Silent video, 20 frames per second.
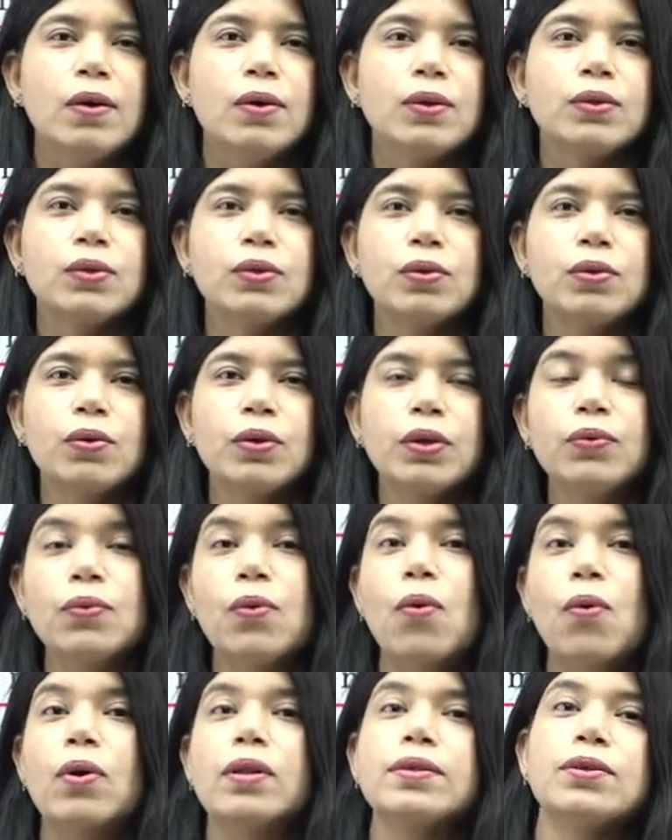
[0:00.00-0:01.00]
So you
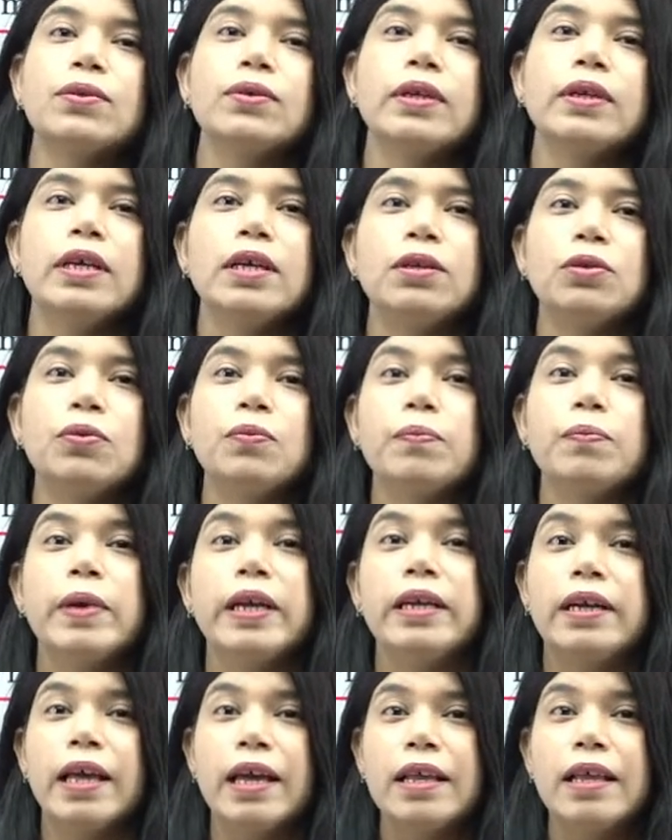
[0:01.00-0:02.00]
also need to
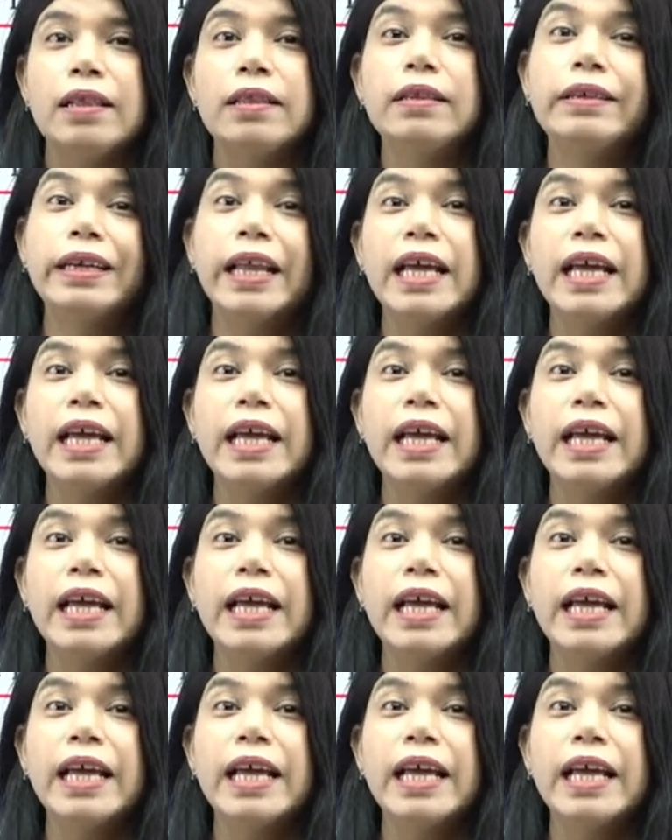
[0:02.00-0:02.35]
maintain